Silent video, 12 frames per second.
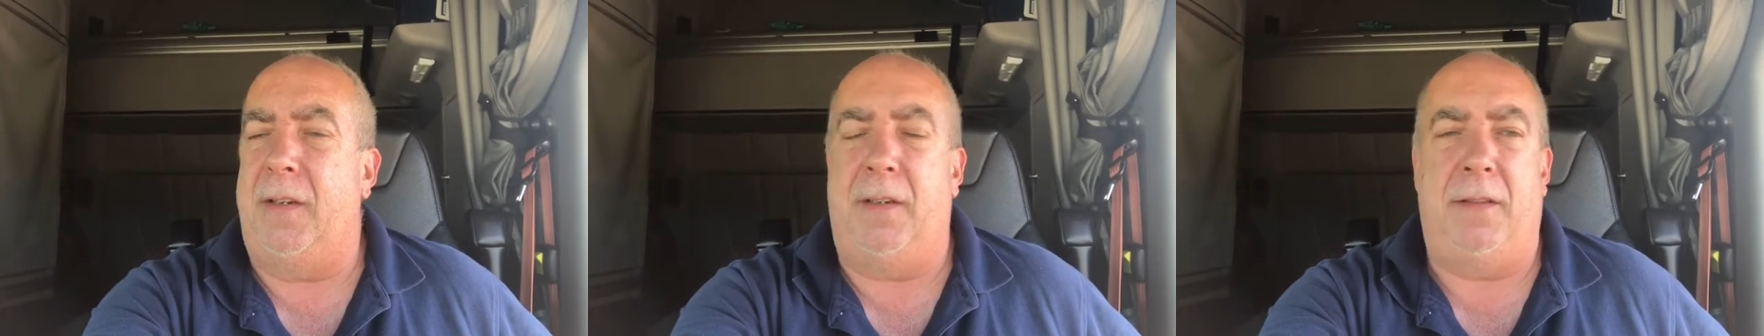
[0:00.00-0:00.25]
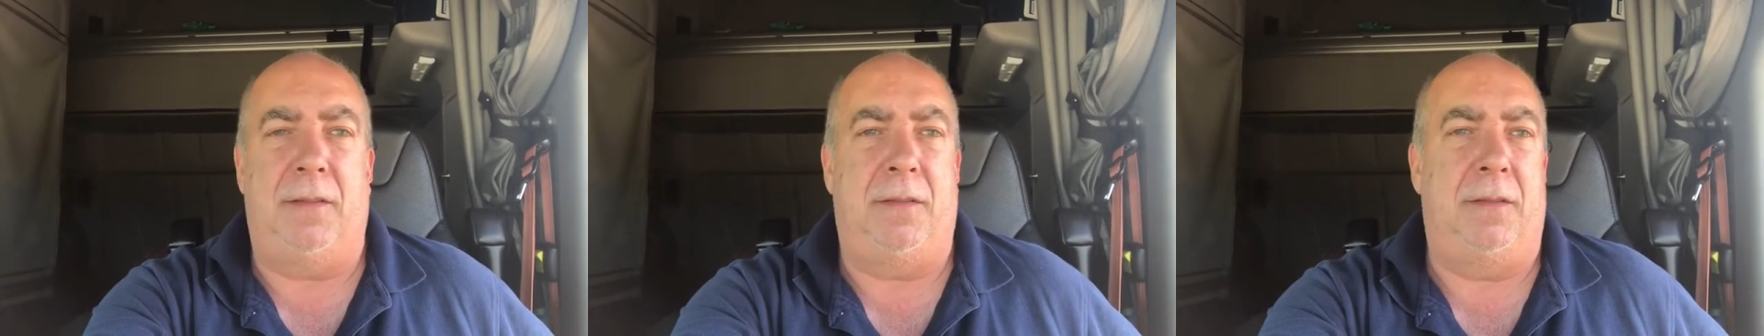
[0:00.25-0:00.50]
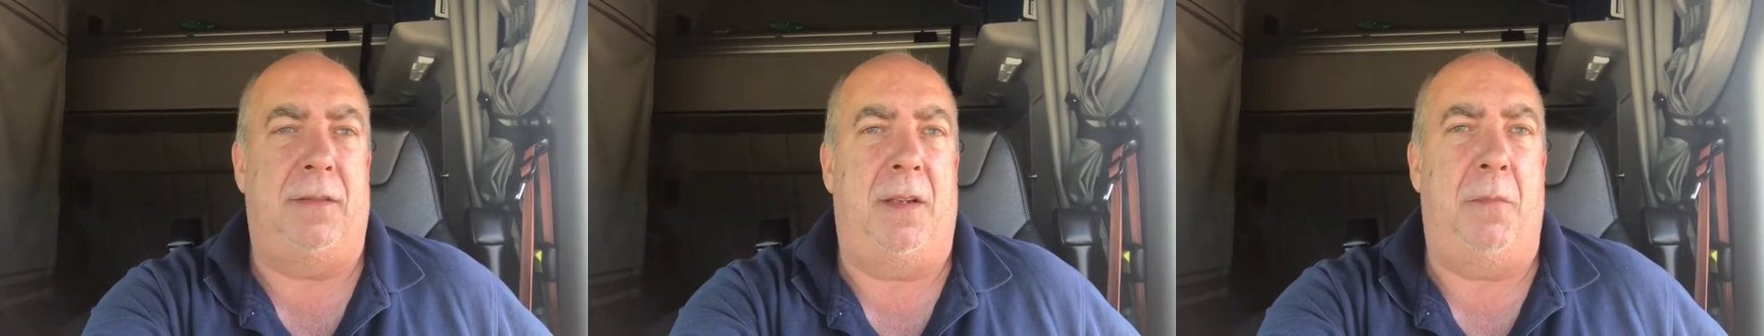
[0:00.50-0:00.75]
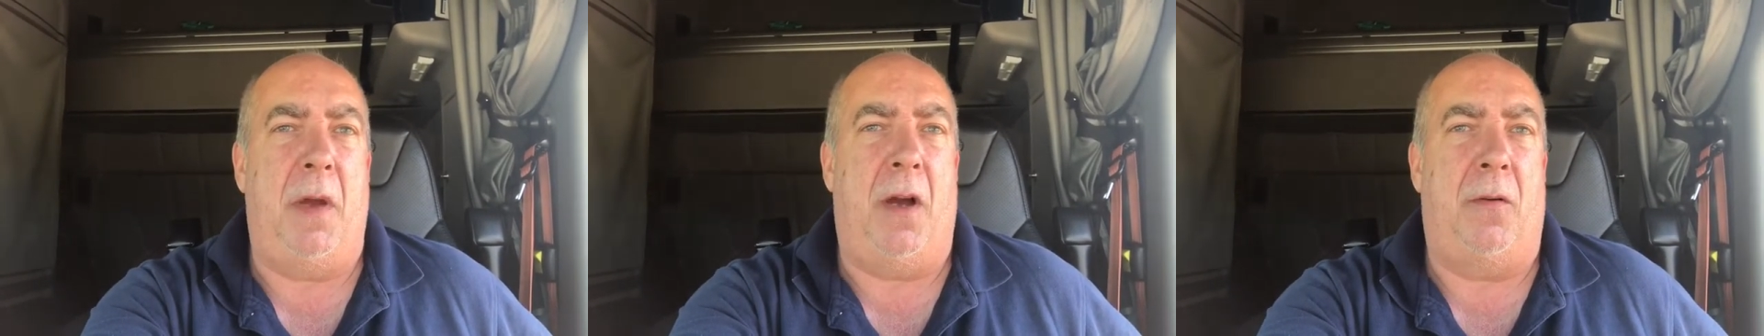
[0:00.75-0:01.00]
and
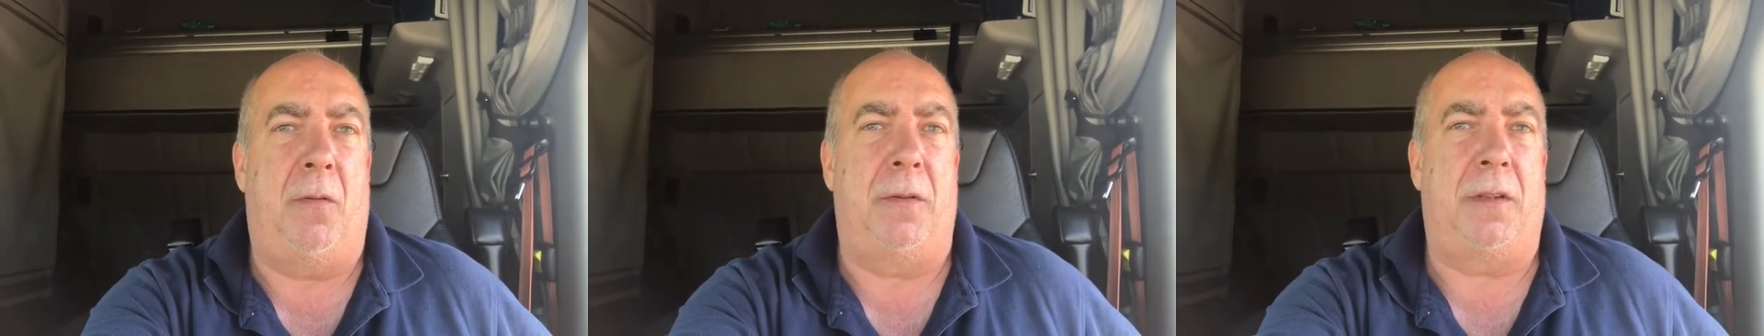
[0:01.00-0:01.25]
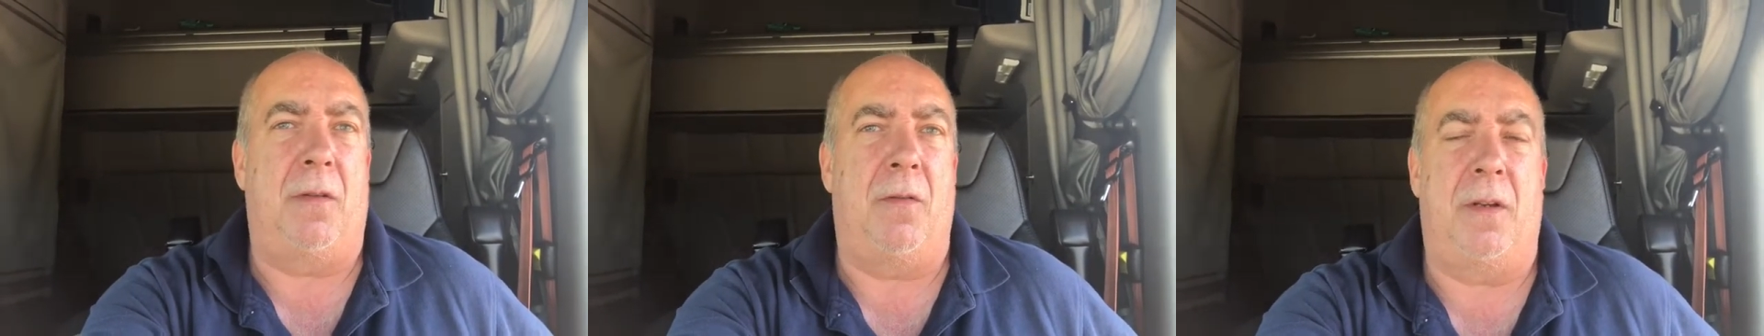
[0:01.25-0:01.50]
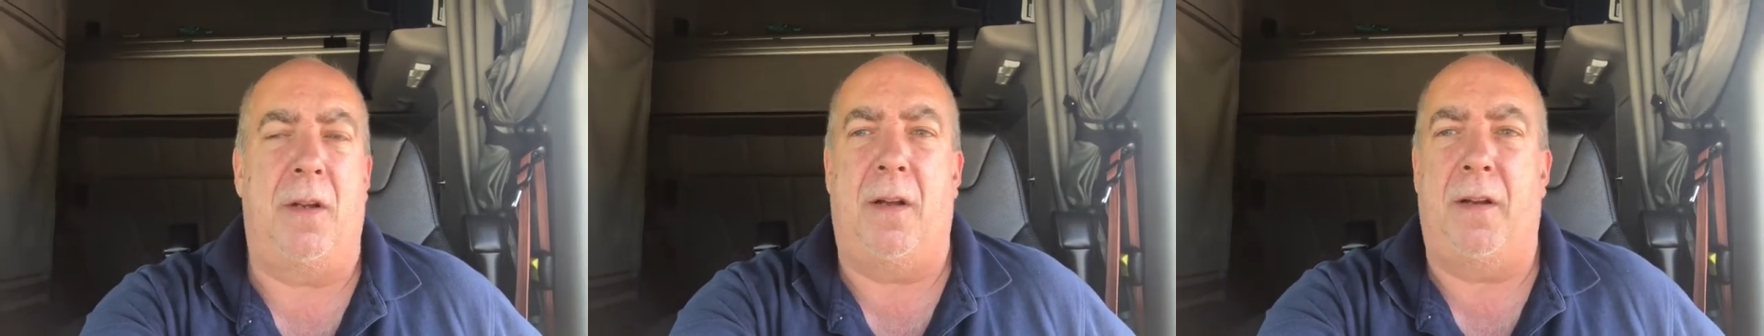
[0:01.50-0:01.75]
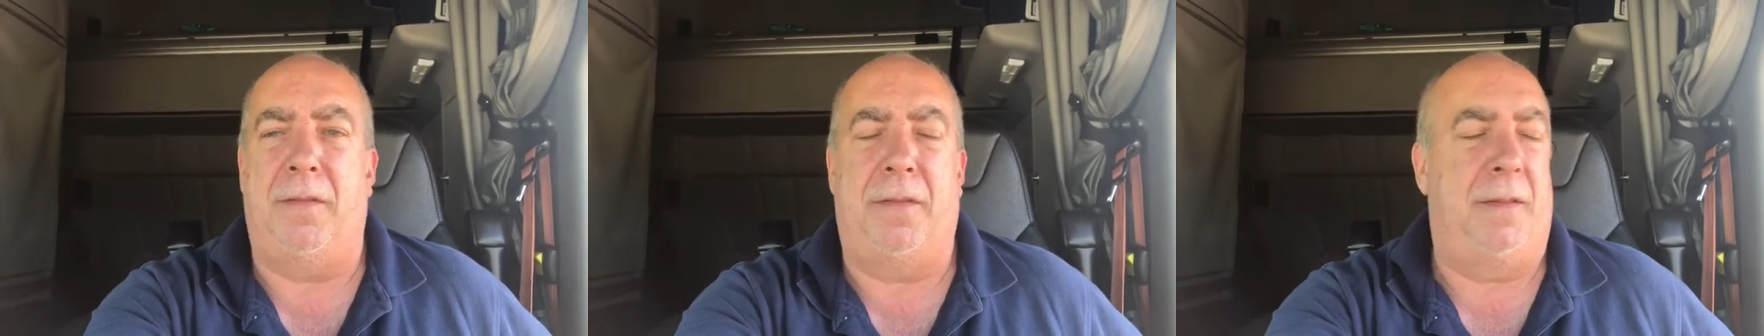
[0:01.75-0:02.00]
the bell was going
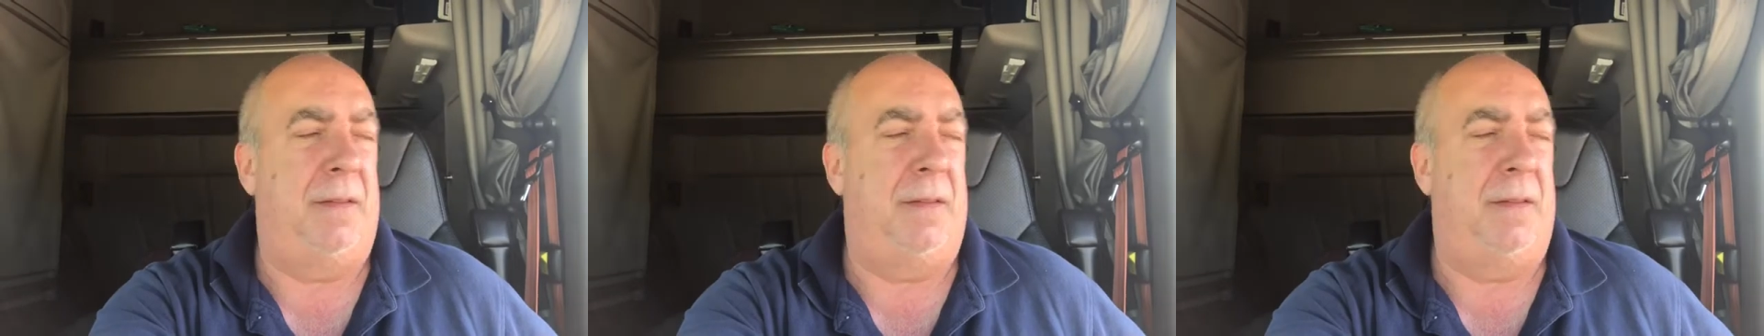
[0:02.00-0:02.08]
off,